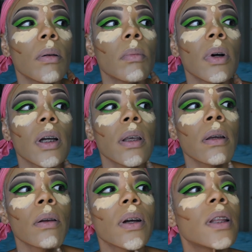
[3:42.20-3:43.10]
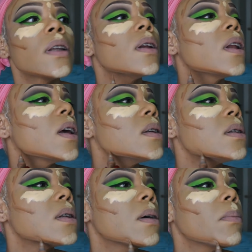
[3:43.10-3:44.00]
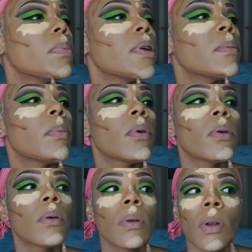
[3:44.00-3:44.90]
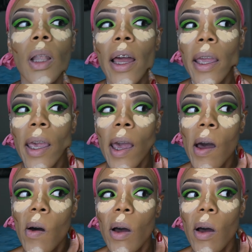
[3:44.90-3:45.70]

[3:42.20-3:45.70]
but you know, at the end of the day, some people like how